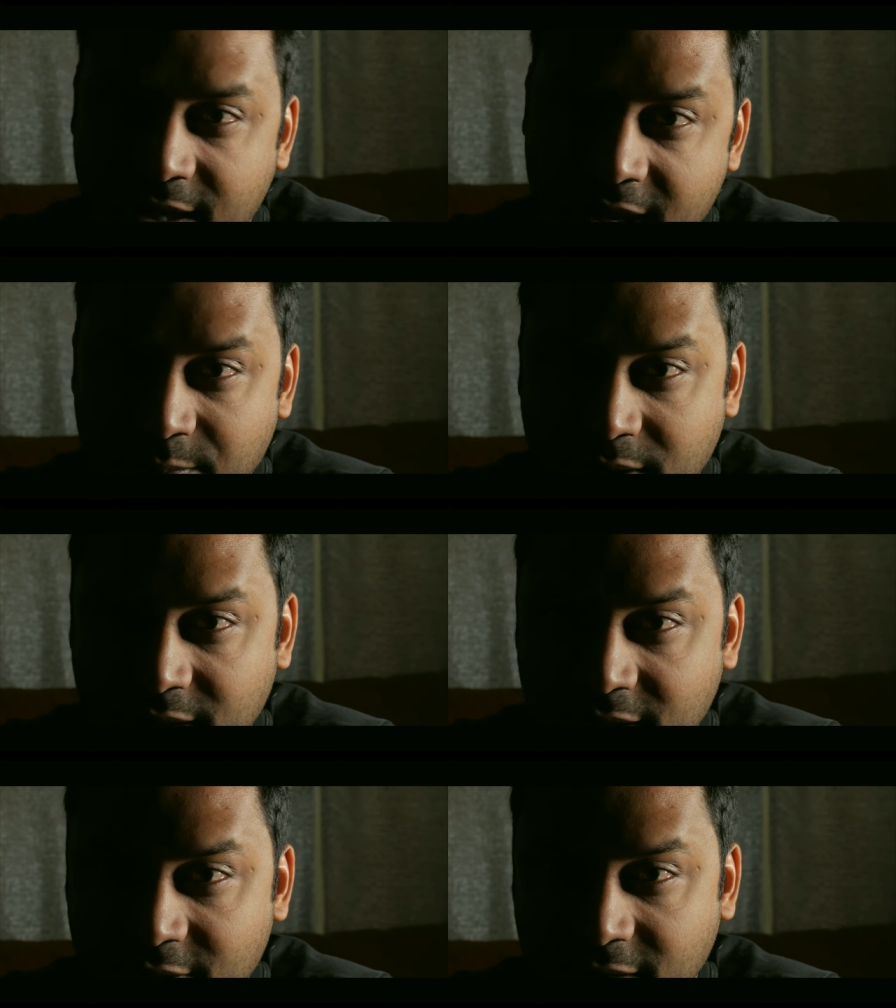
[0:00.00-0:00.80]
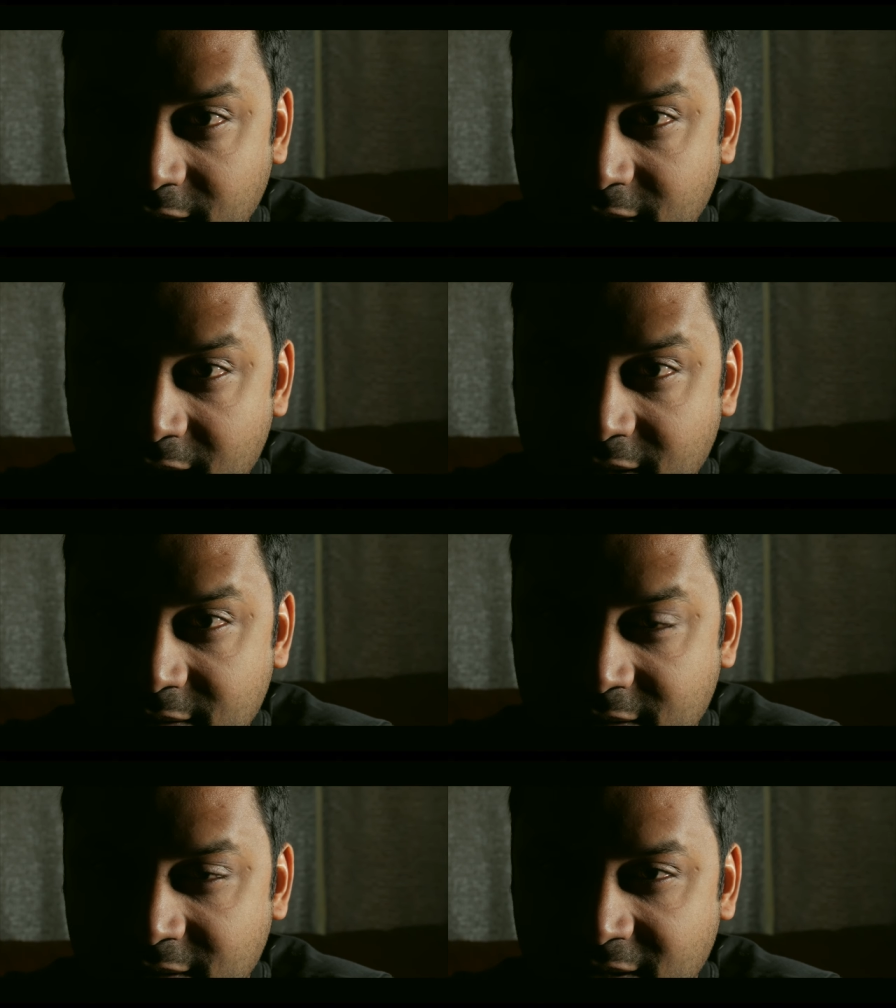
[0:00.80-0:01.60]
I had been in the early
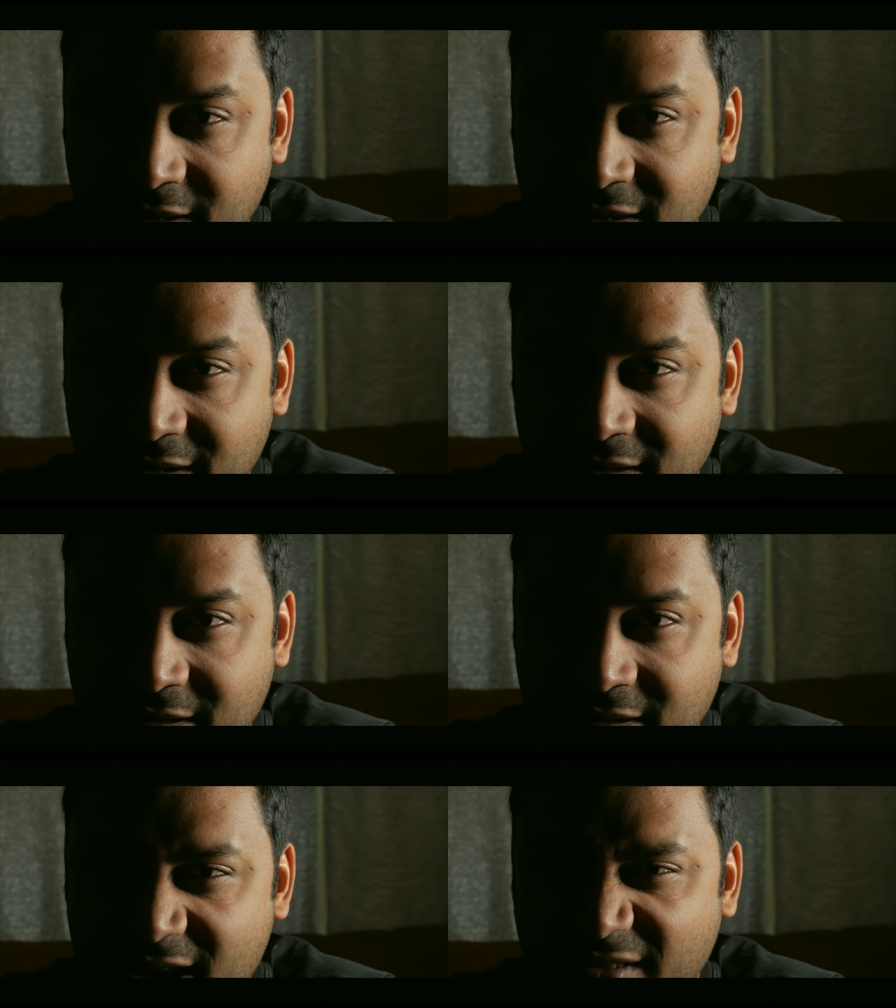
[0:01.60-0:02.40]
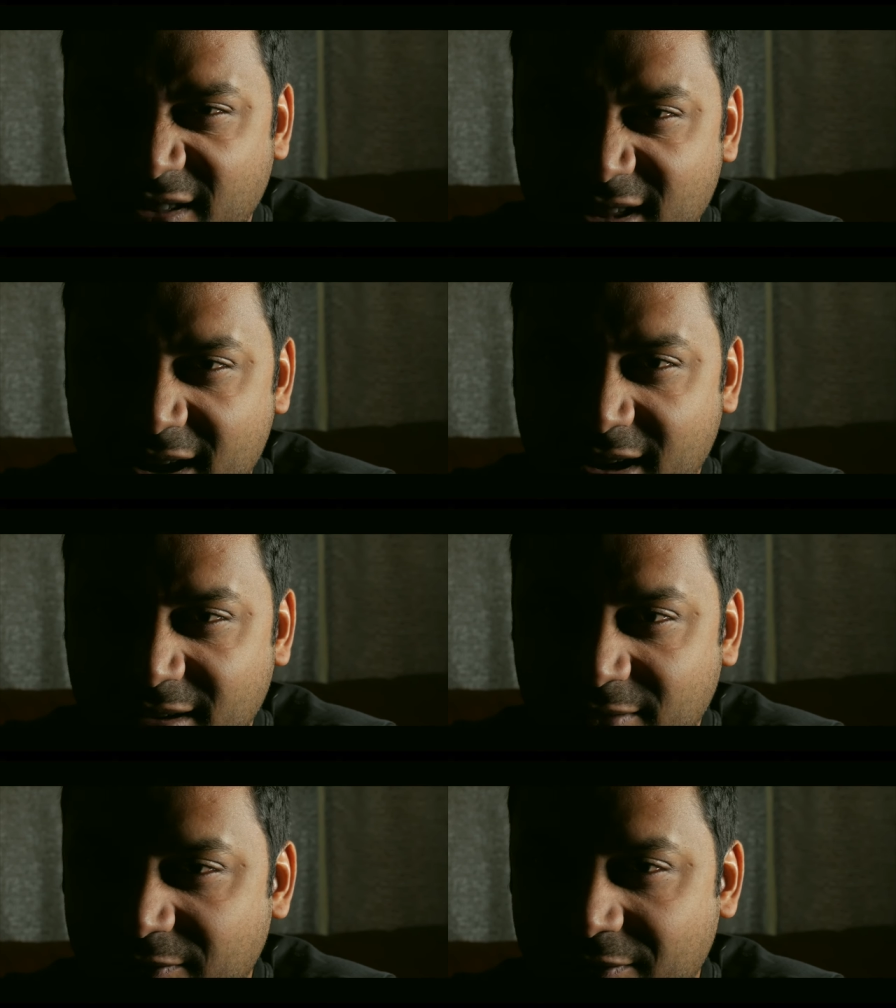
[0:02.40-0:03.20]
days after
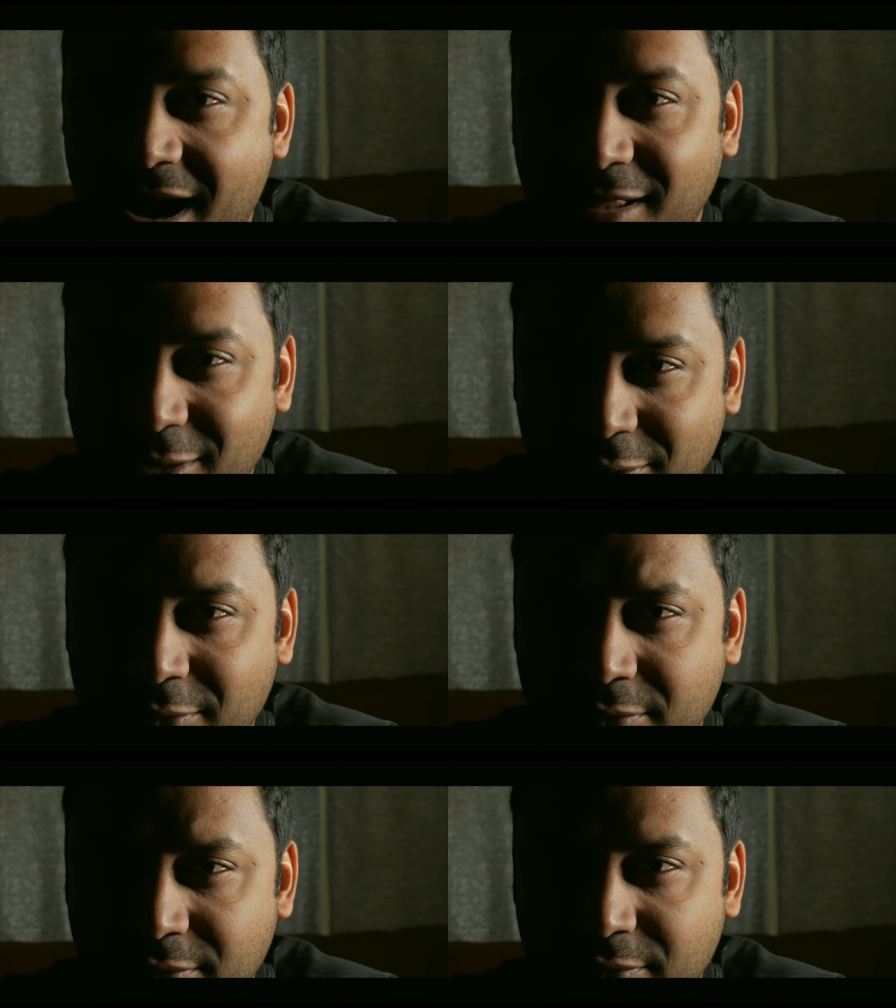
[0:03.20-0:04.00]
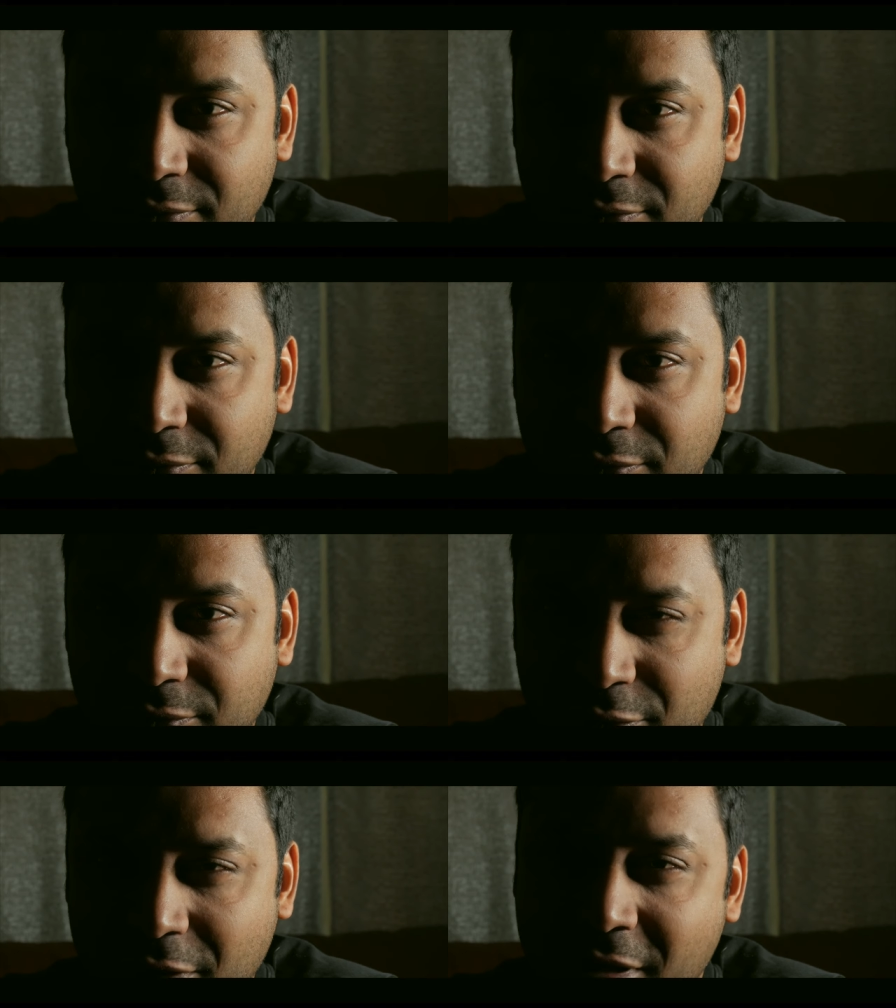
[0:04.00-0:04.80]
lying fallow
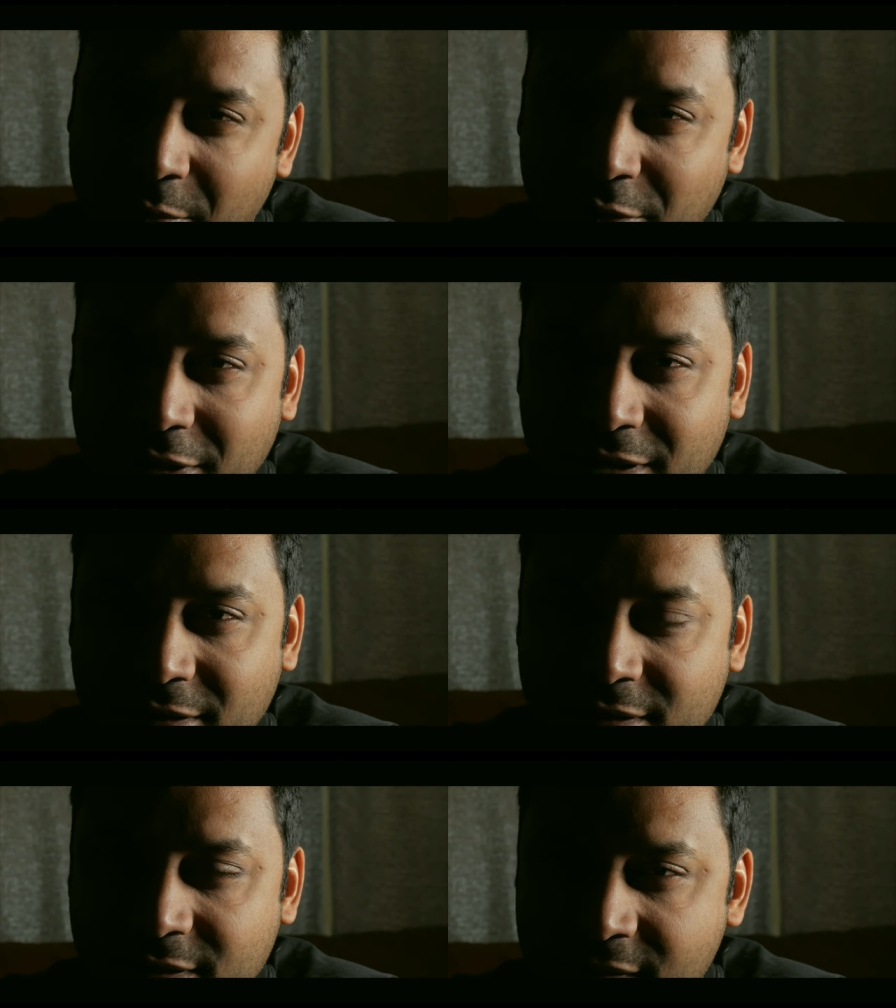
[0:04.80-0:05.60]
for a couple of years.